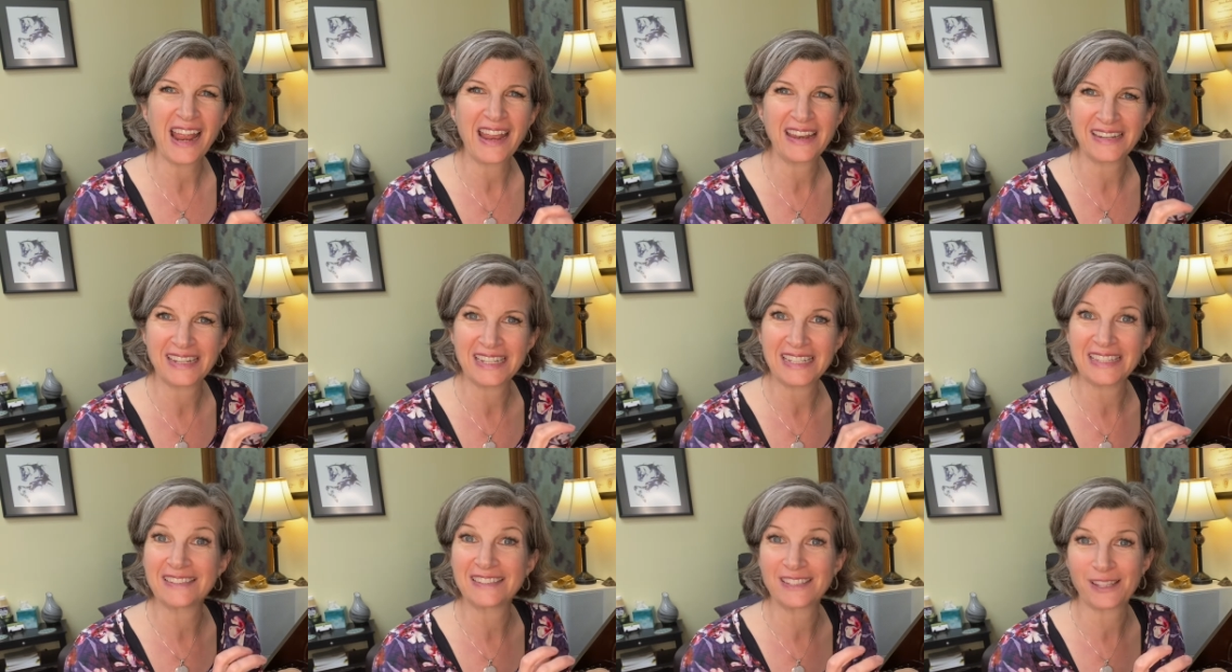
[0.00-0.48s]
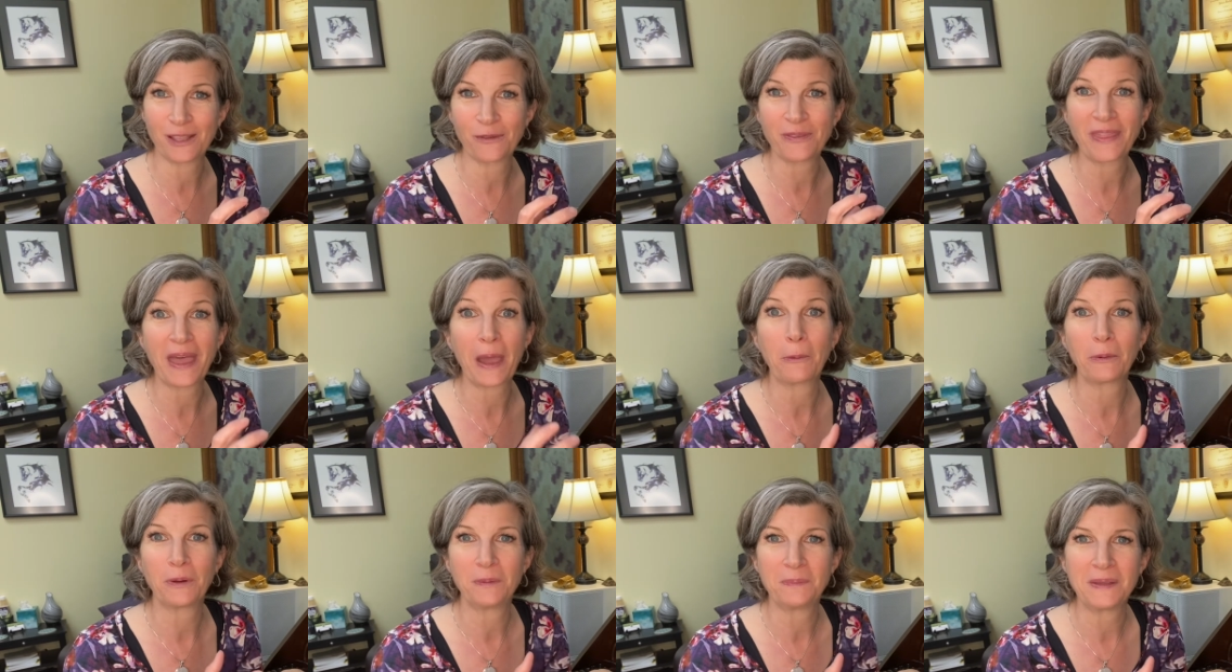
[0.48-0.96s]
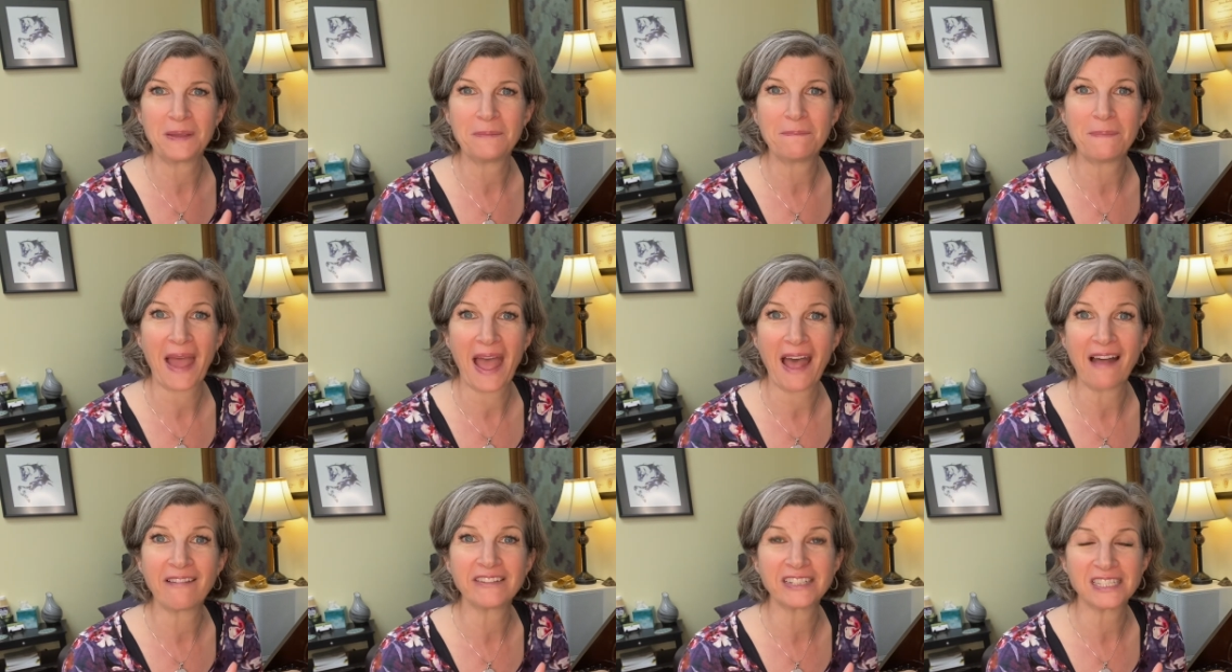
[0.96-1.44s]
And so that would be
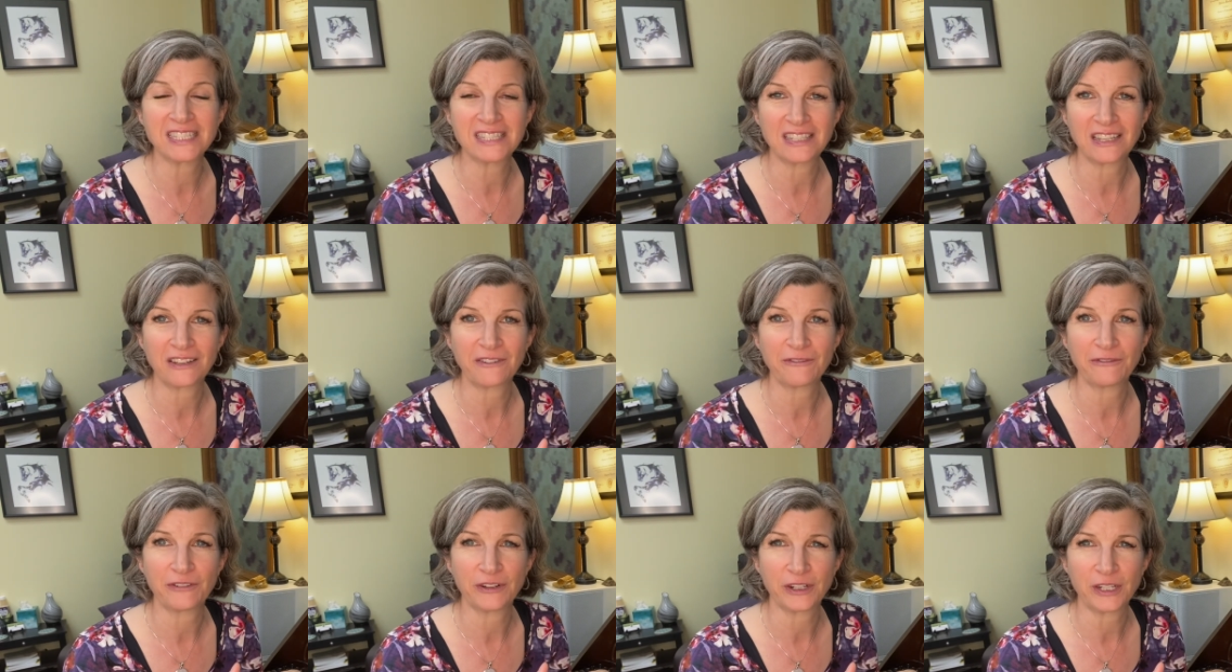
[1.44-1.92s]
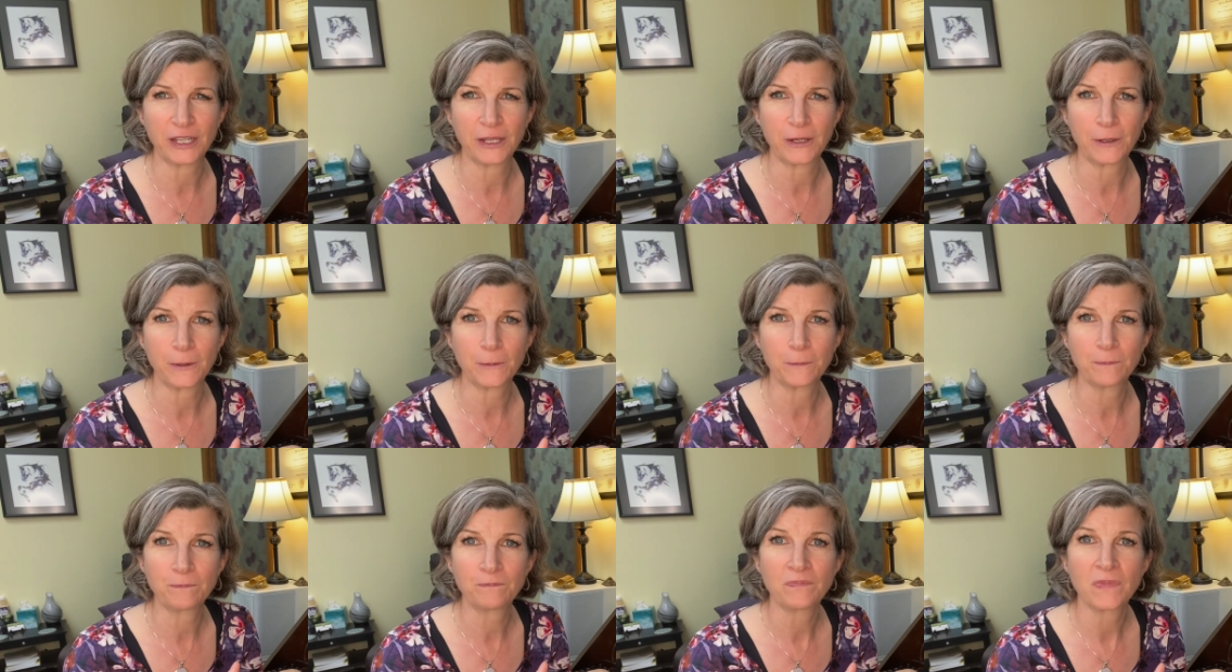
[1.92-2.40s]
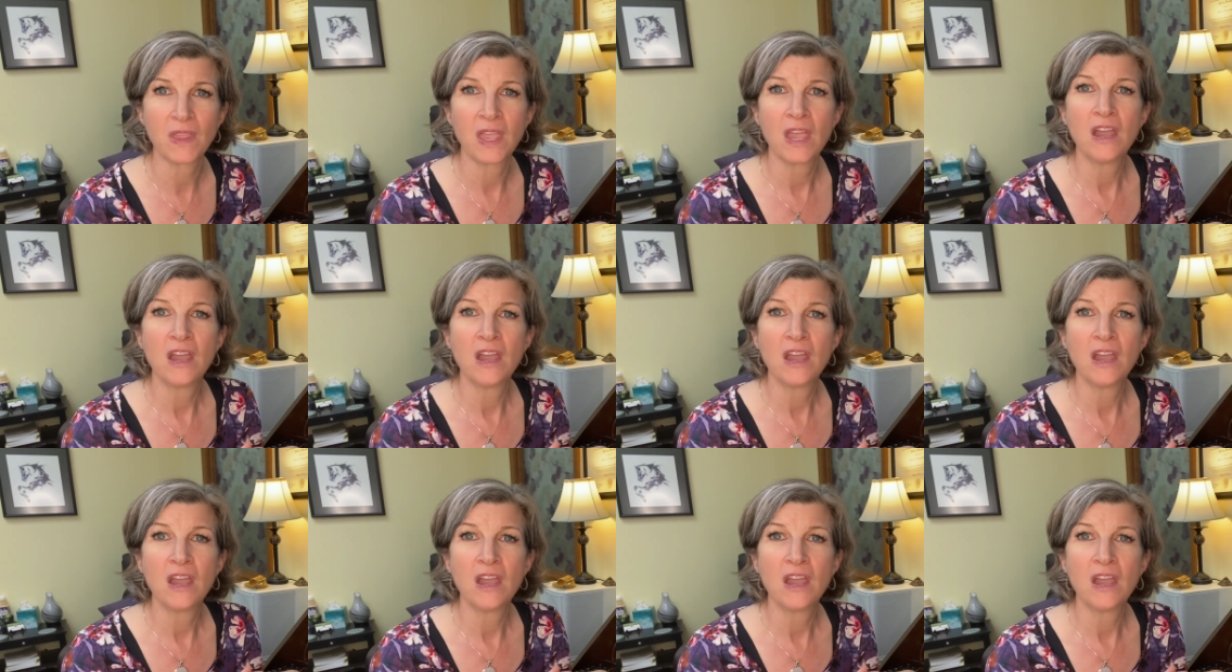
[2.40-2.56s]
balancing for you.